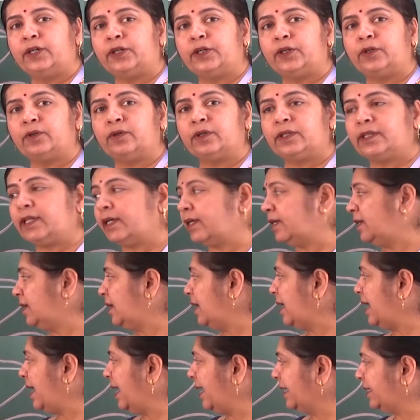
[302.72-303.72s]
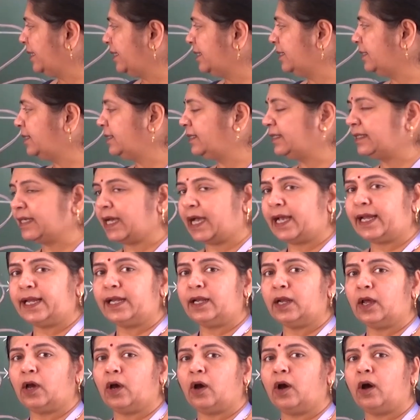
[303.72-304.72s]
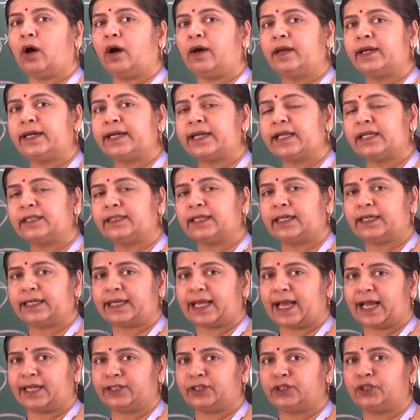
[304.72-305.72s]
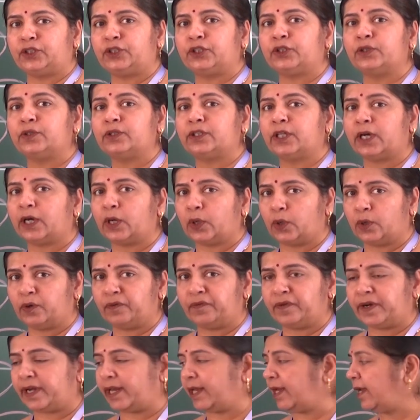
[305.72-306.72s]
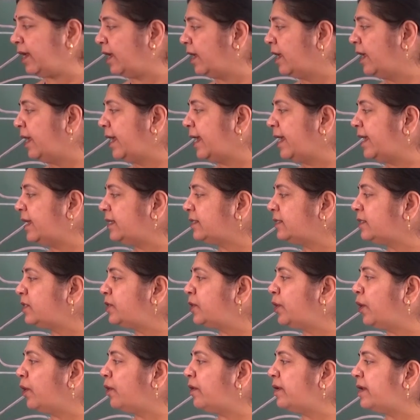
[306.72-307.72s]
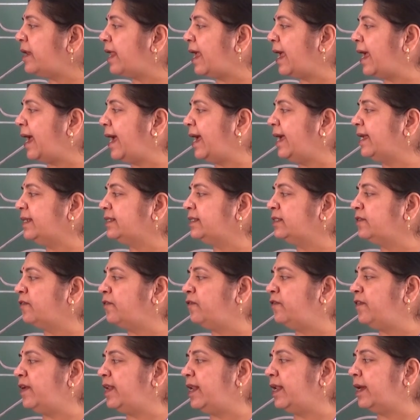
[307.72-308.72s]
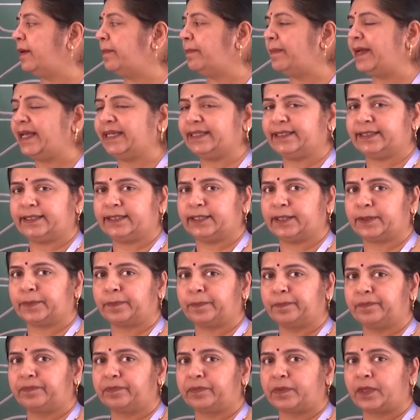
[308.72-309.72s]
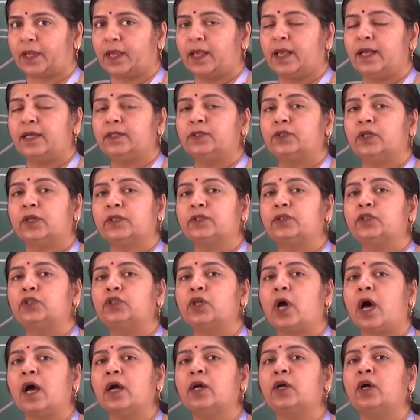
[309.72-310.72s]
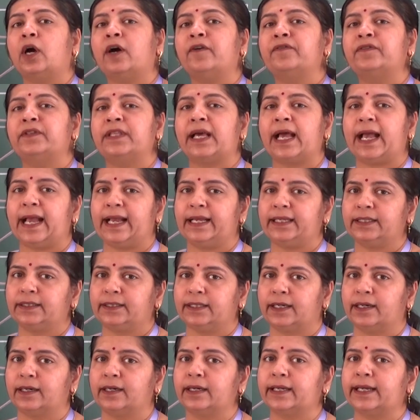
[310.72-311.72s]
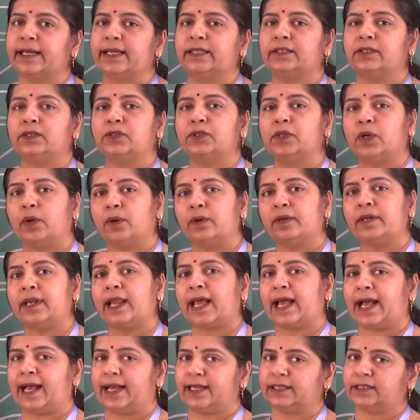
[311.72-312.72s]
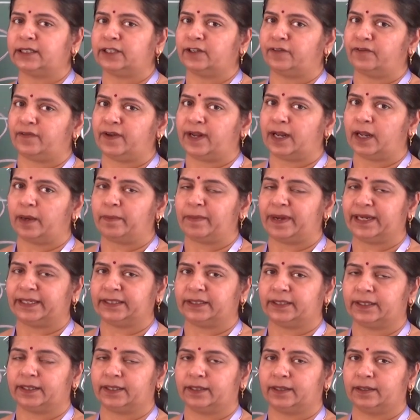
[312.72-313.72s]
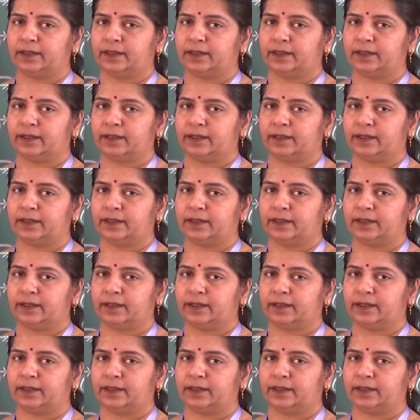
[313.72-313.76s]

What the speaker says: to the either style or it is attached to the ovary is known as filament. So stalk of the anther is known as filament.